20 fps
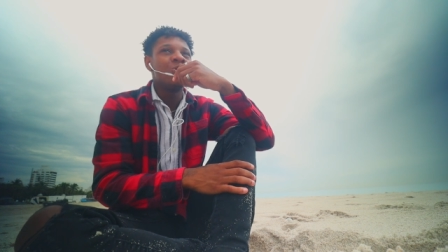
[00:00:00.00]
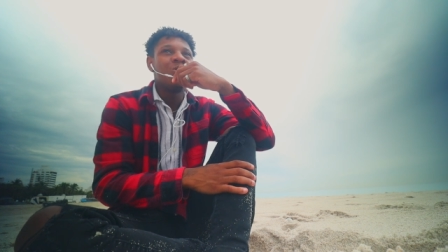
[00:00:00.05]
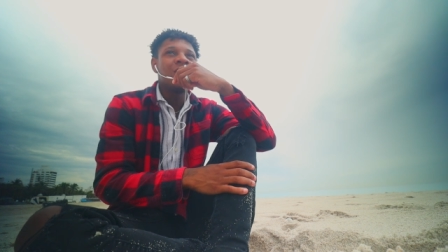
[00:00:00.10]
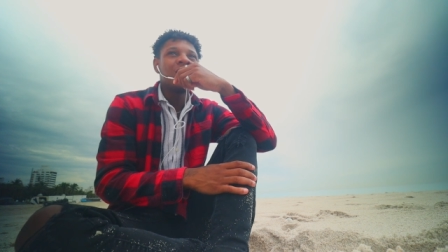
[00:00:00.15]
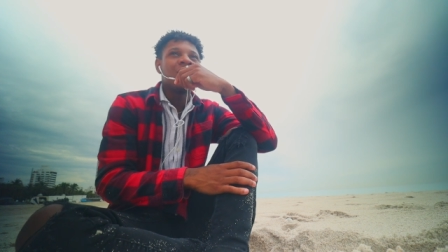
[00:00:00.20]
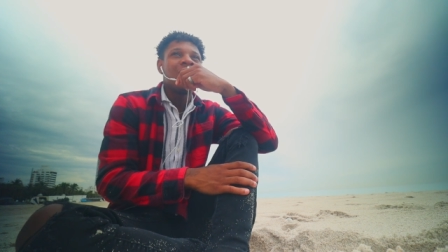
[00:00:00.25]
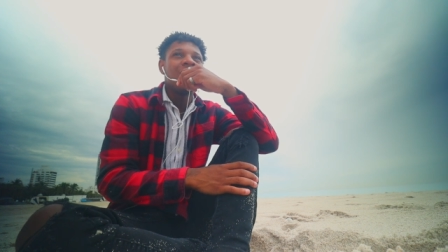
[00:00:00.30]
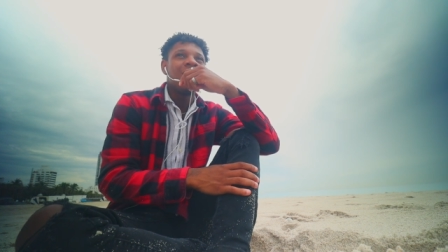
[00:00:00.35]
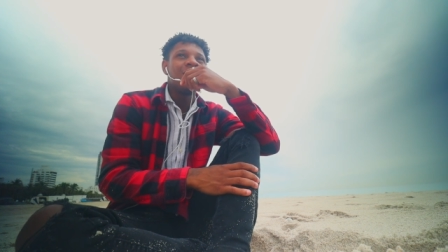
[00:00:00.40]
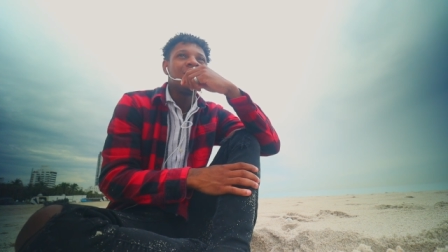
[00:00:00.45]
going to
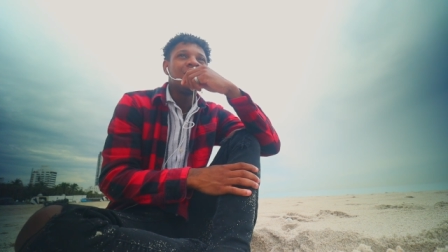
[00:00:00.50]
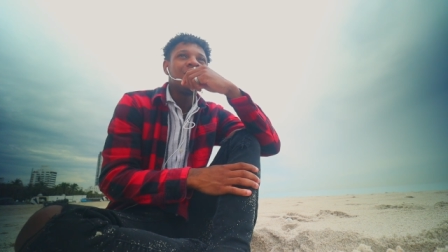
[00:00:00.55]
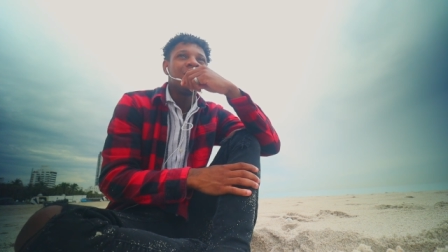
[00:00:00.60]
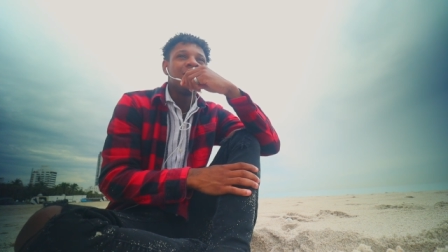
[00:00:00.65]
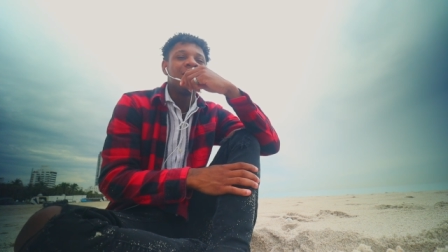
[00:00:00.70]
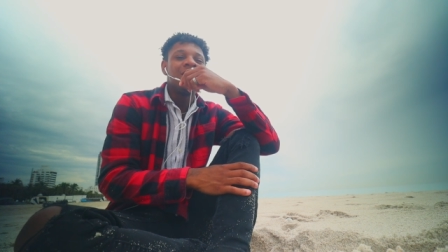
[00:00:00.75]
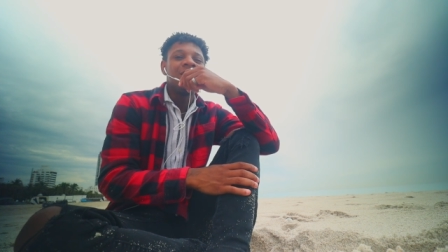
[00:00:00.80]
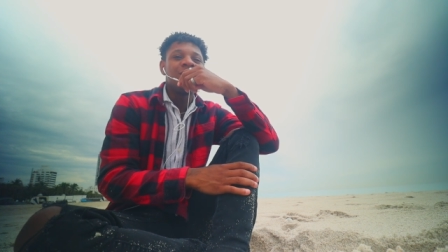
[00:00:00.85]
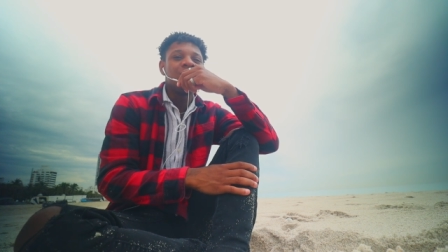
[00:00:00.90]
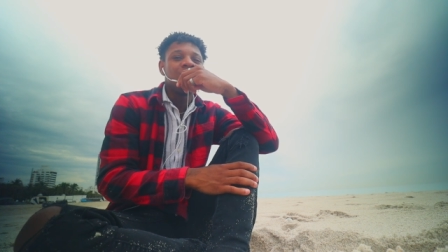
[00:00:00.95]
college
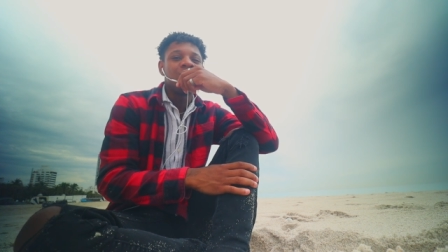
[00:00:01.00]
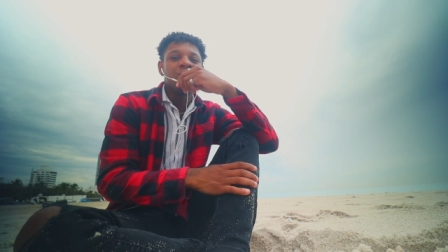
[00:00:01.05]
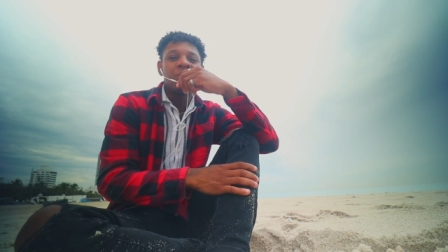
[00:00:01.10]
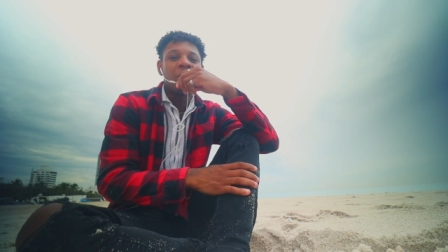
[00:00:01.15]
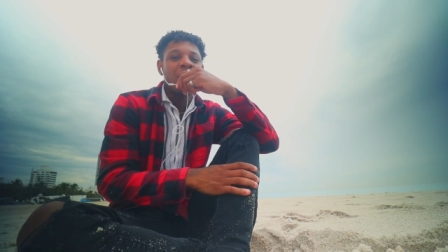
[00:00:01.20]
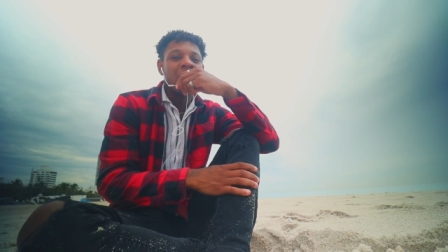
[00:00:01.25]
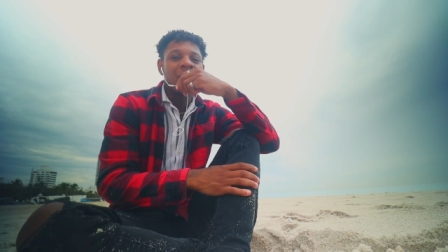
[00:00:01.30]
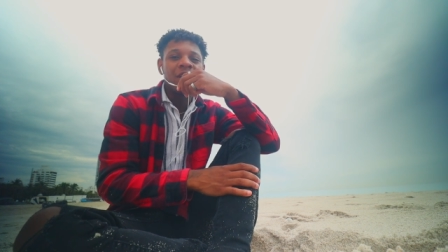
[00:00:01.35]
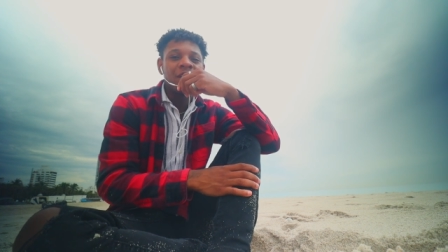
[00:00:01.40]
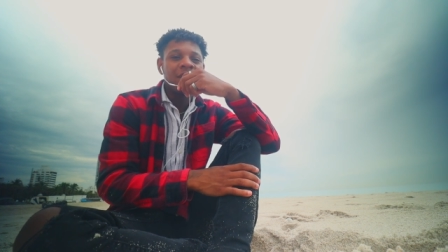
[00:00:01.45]
and
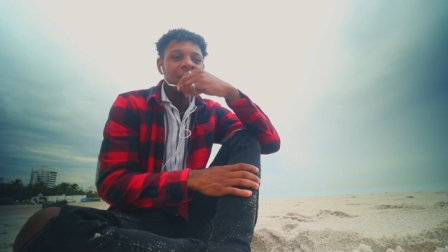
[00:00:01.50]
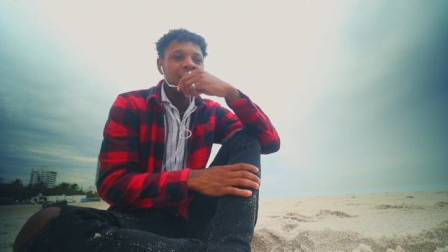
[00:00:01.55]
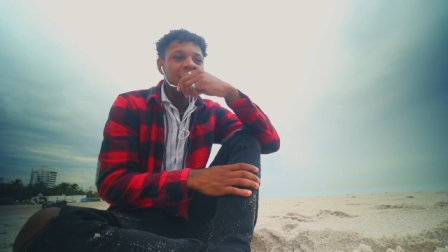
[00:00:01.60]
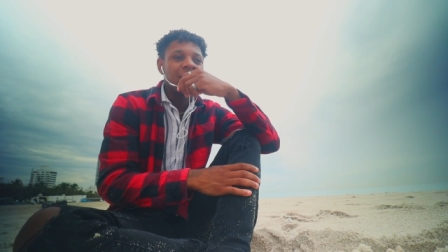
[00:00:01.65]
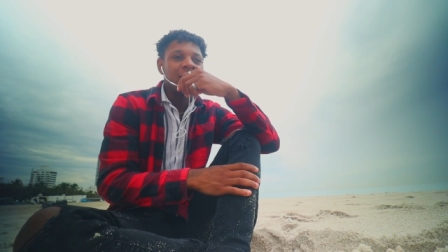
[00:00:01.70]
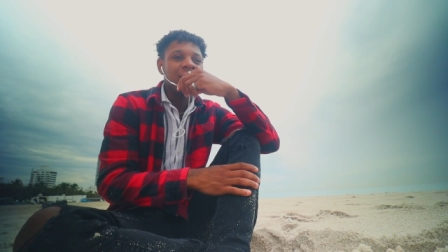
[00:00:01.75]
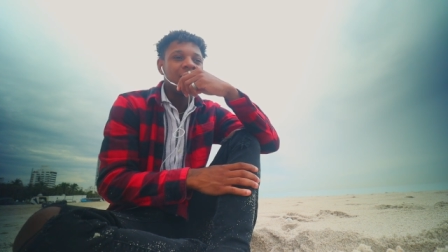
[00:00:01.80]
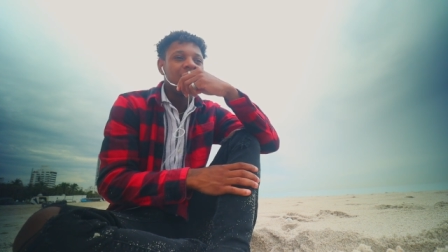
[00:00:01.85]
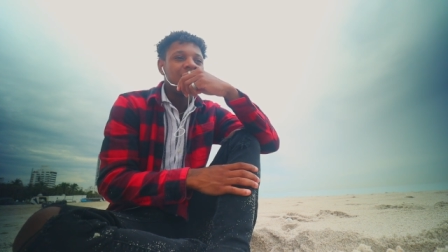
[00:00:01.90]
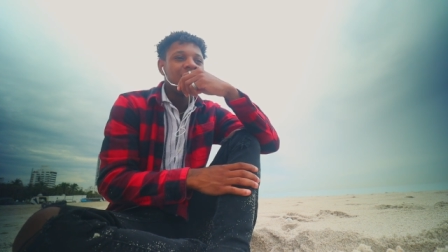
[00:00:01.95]

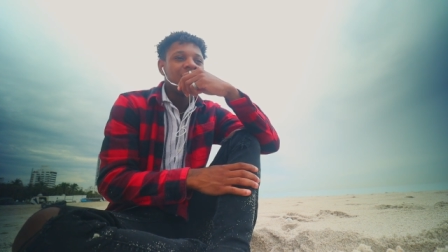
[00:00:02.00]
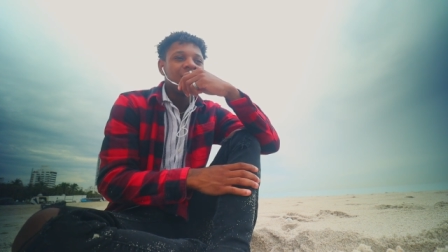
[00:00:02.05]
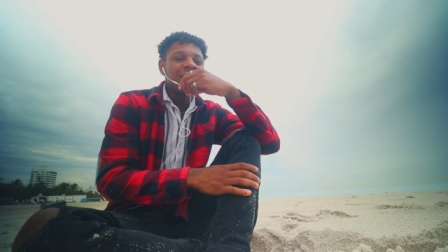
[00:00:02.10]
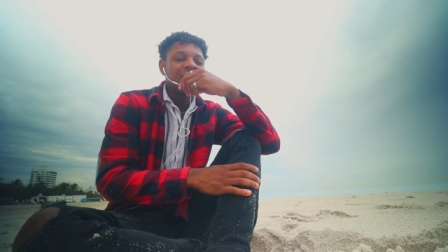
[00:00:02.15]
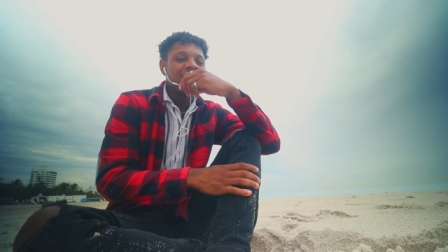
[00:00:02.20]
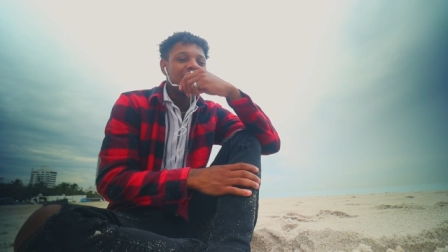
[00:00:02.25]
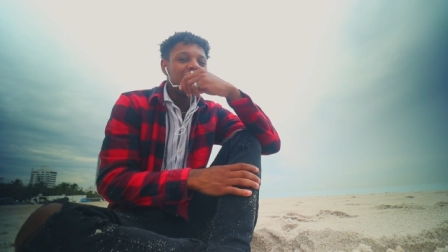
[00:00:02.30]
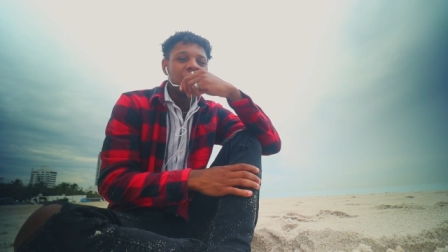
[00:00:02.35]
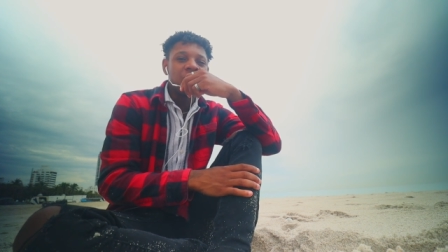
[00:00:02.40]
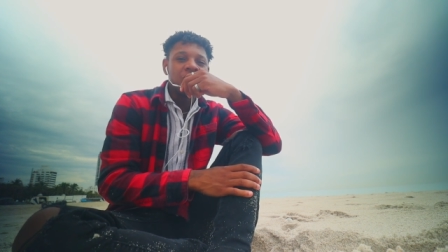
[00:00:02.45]
partying and
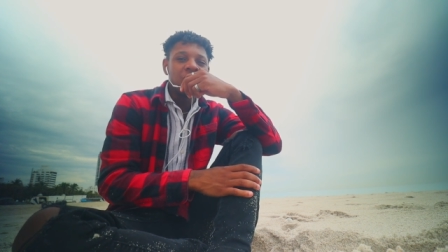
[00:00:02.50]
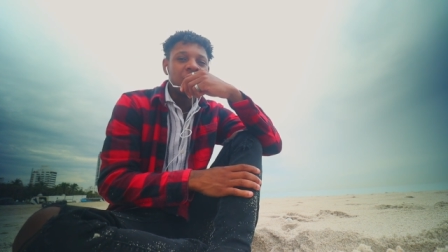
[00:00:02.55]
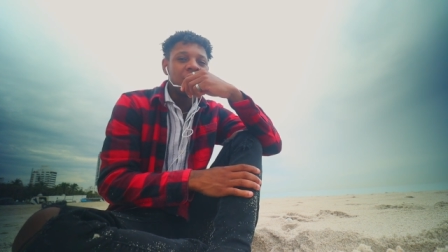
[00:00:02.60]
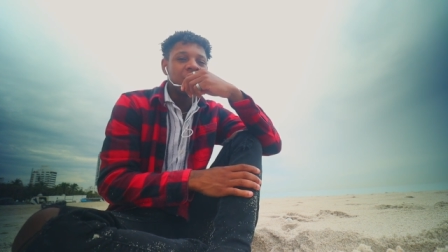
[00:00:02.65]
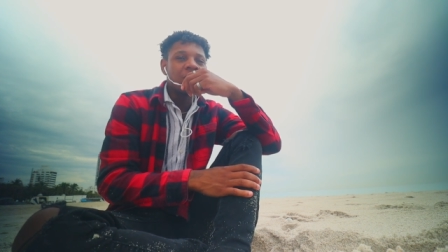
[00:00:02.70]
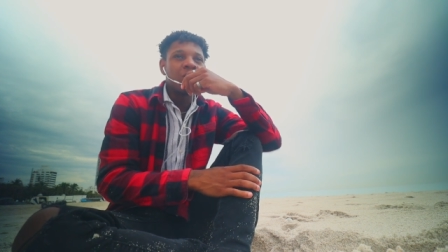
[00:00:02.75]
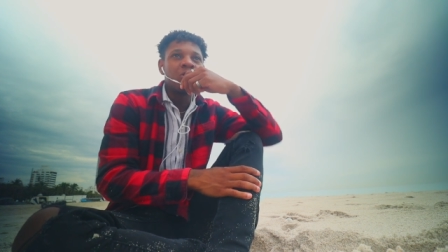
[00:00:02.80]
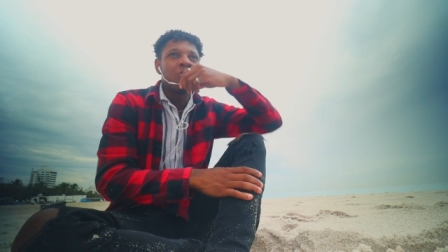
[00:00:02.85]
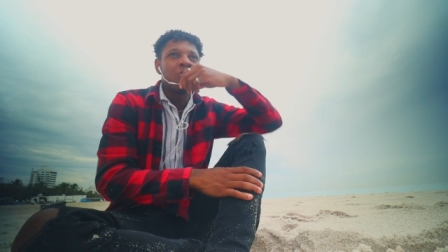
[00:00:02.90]
getting drunk or